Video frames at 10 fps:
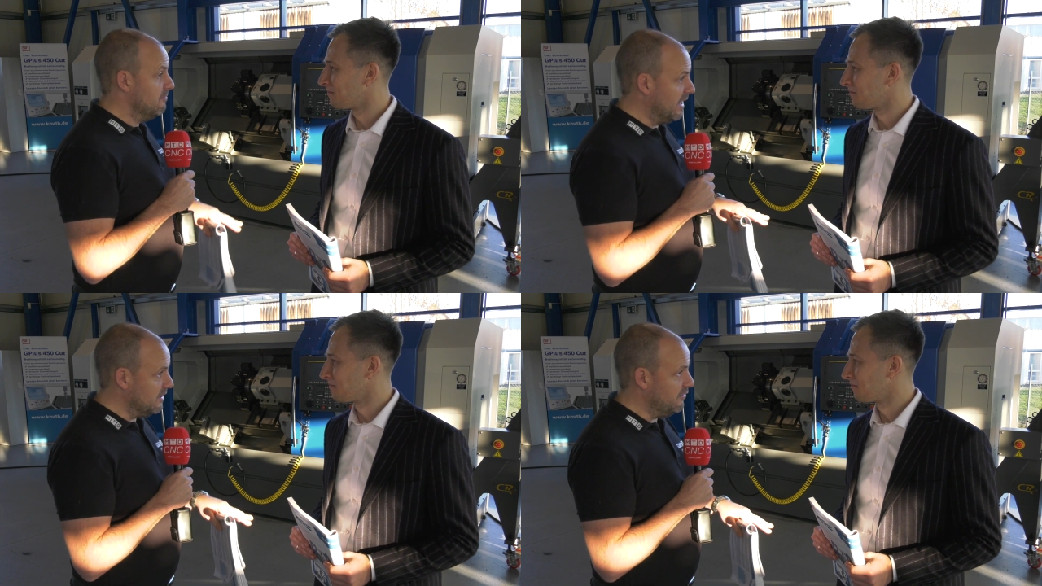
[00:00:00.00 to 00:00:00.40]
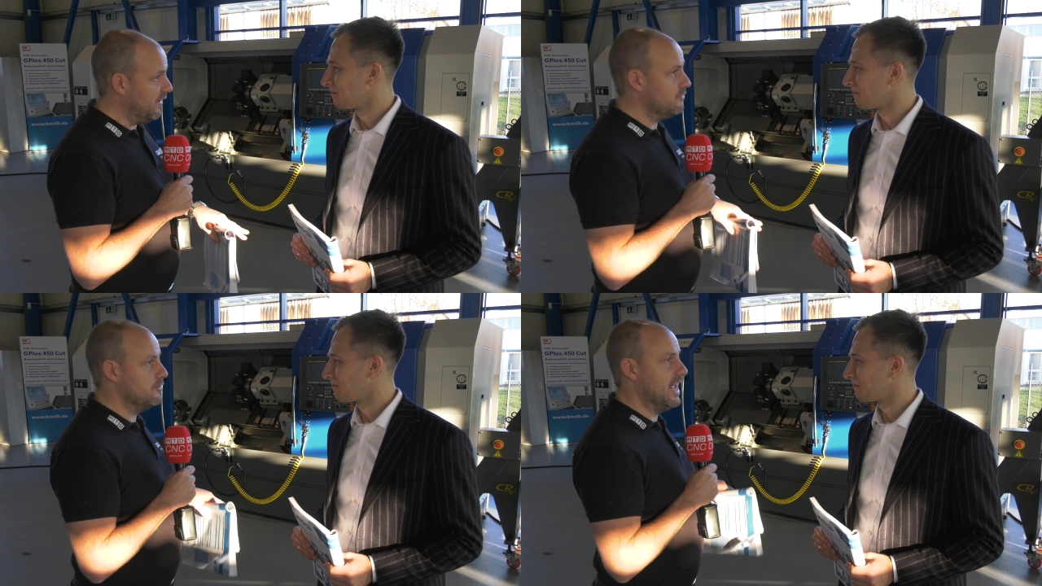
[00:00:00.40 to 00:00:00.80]

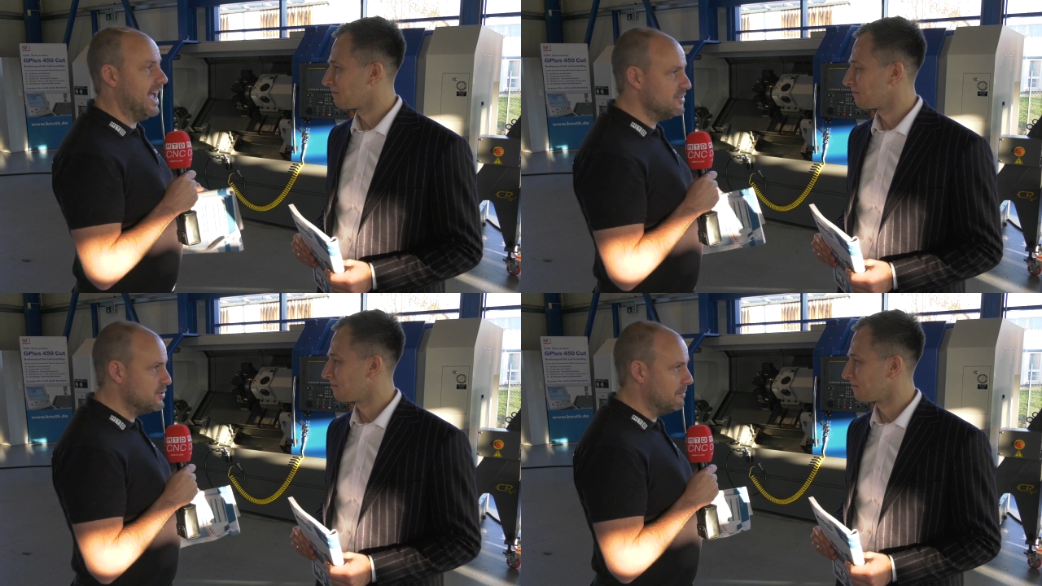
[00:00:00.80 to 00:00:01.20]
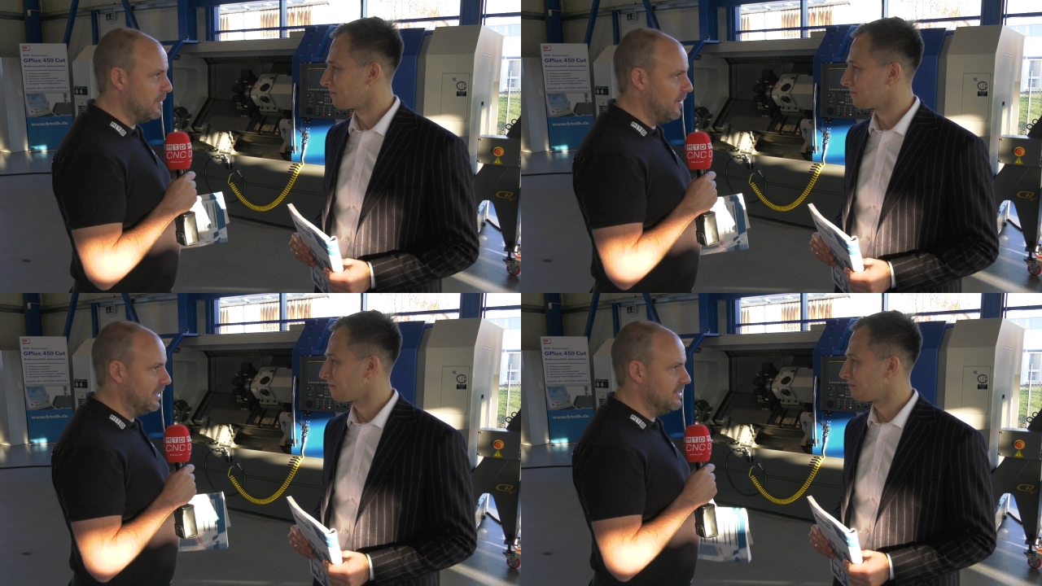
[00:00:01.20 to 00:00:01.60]
Speaker 1: manufacturing and
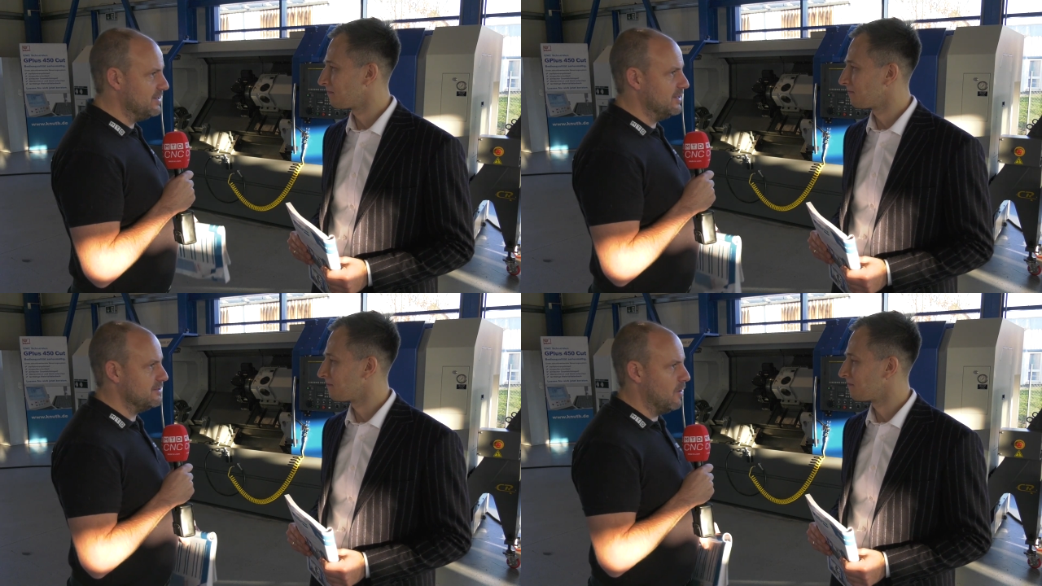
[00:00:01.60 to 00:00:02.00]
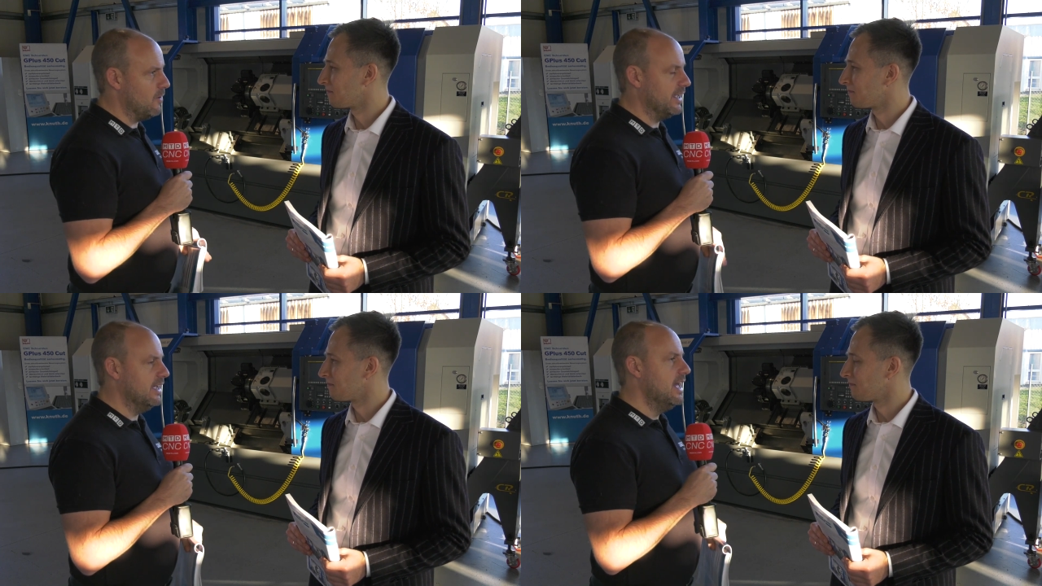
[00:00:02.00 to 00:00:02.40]
supplying into this
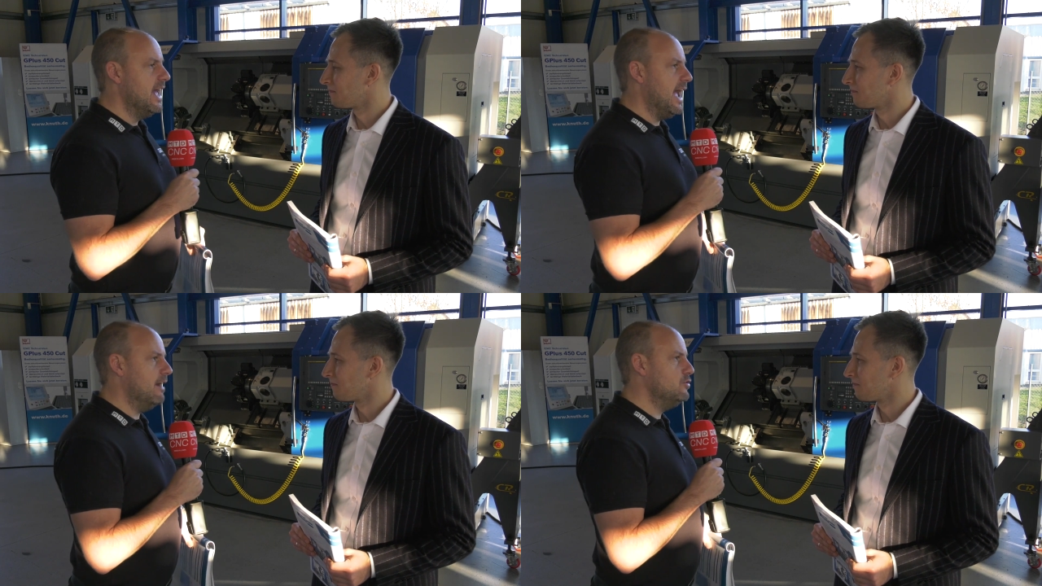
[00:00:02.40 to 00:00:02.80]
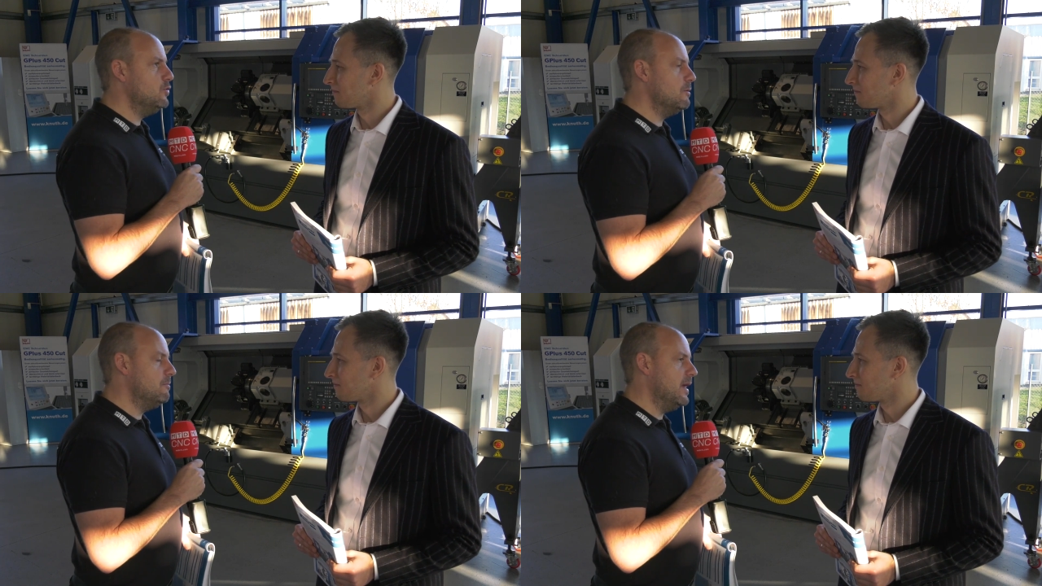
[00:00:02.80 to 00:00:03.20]
market. How do
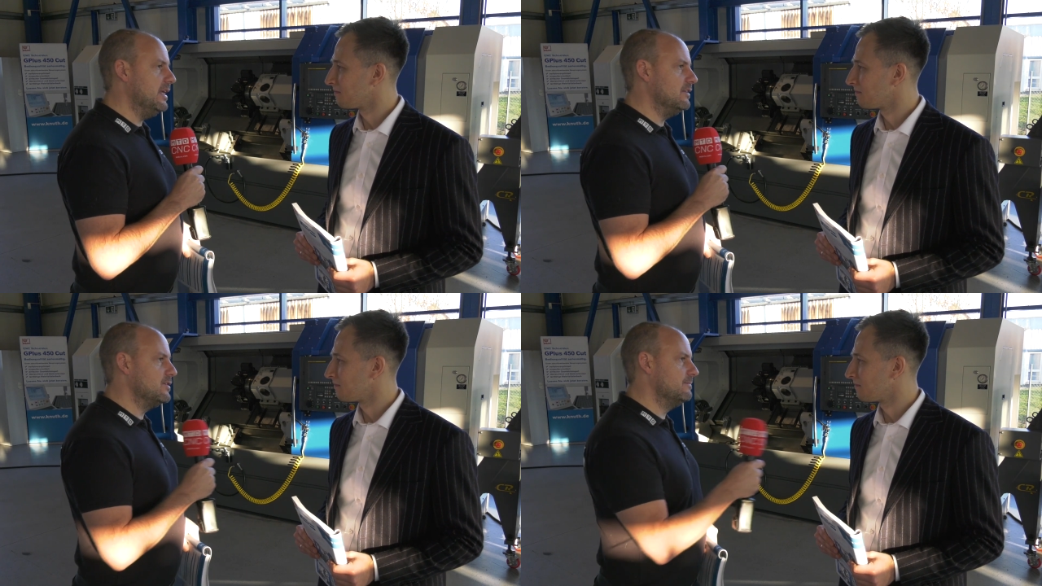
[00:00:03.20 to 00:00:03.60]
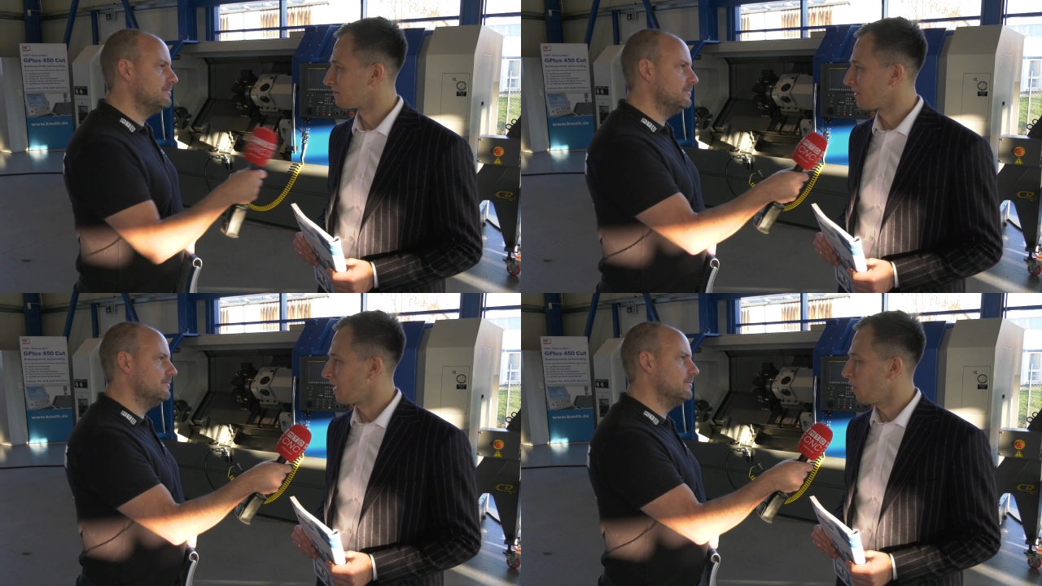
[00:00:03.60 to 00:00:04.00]
you compete?
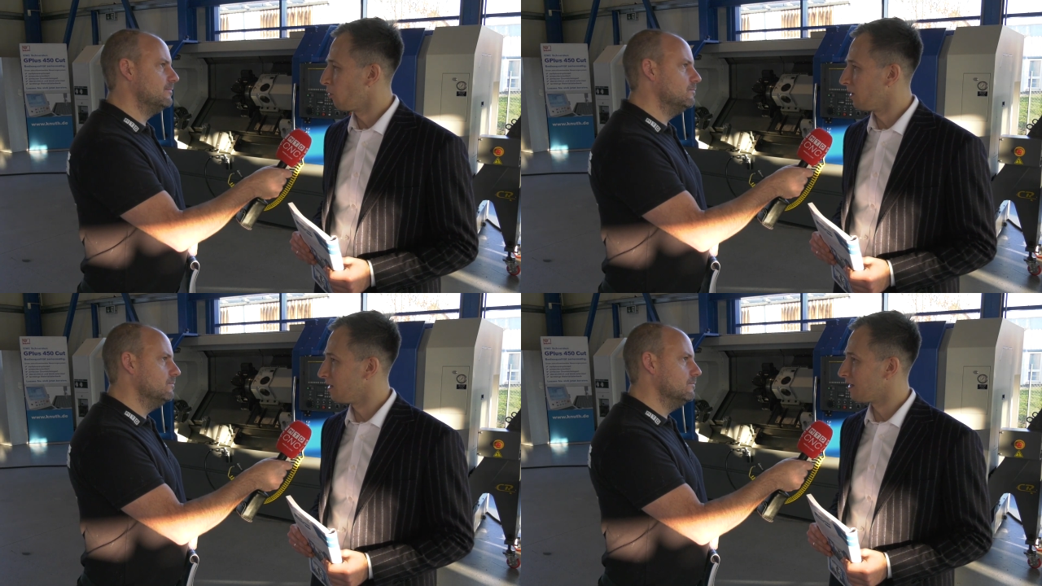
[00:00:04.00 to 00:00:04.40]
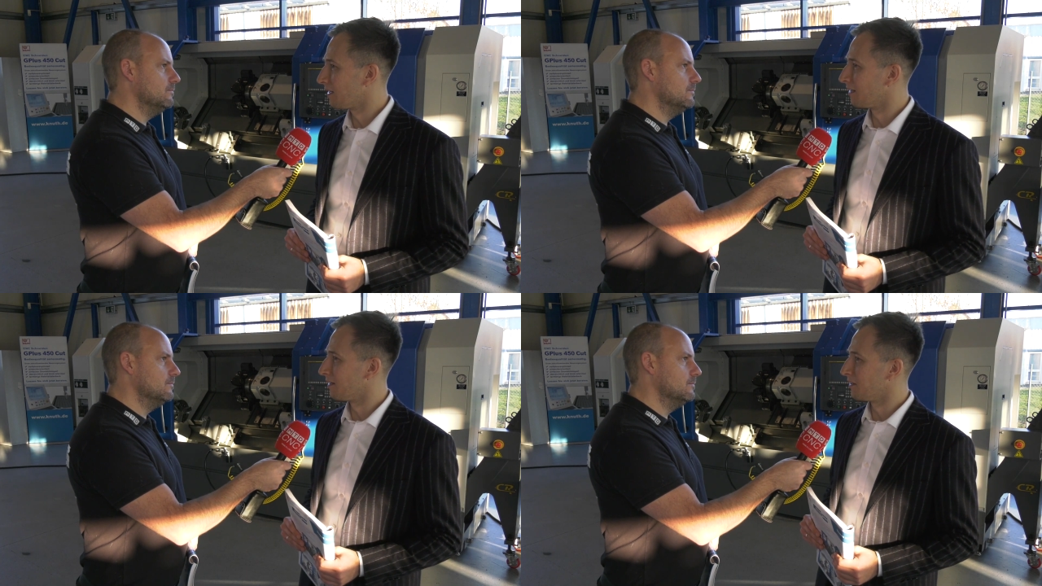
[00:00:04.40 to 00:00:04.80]

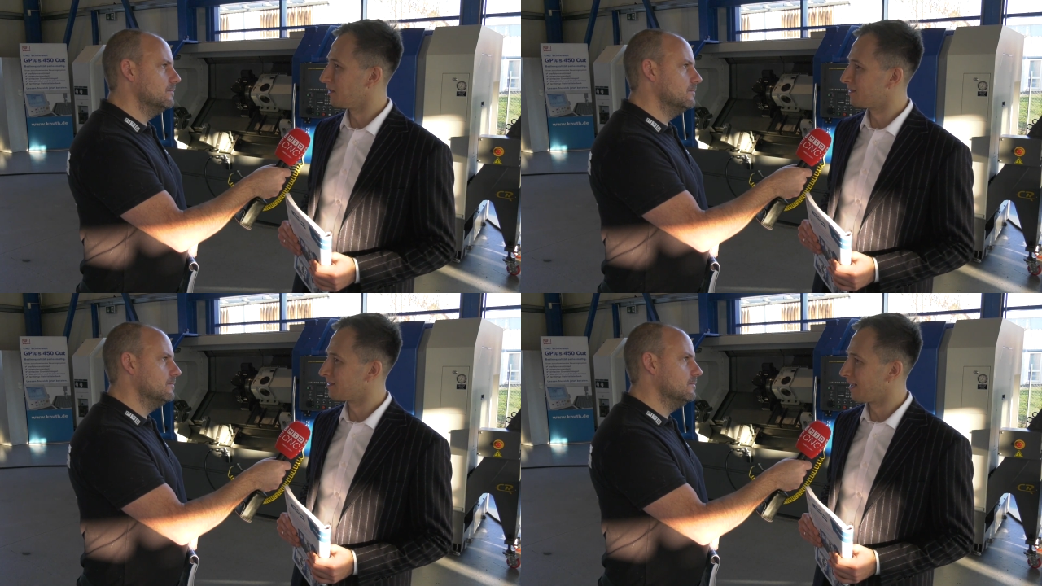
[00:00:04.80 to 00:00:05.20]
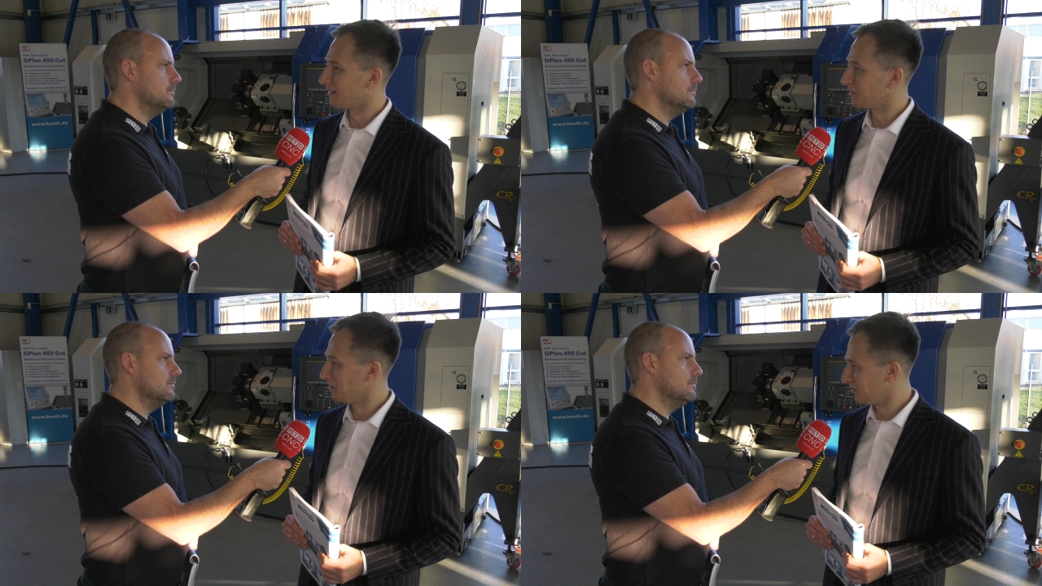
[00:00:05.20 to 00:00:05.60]
Well, uh, it's
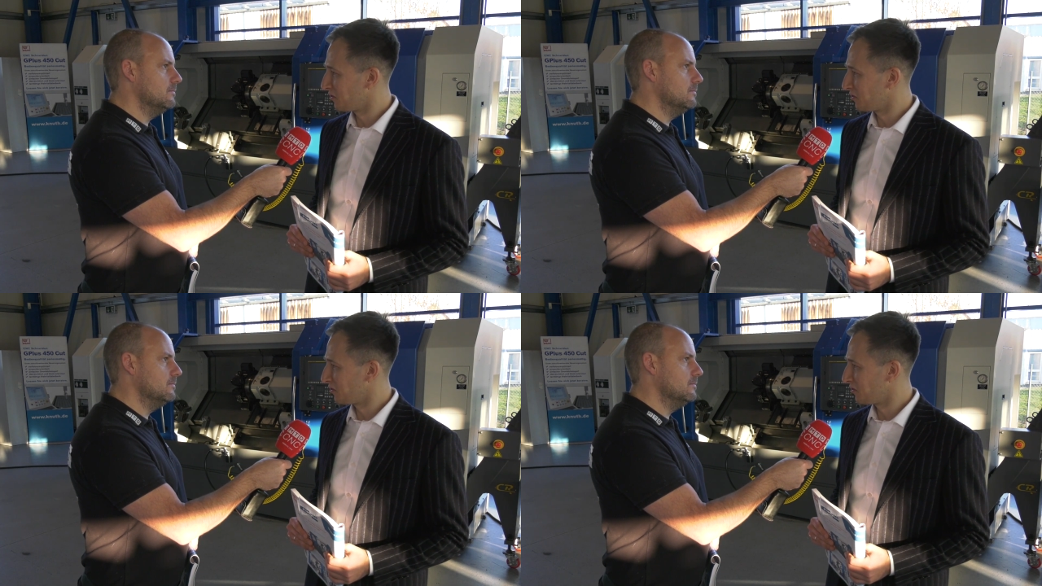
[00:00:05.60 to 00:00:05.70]
not easy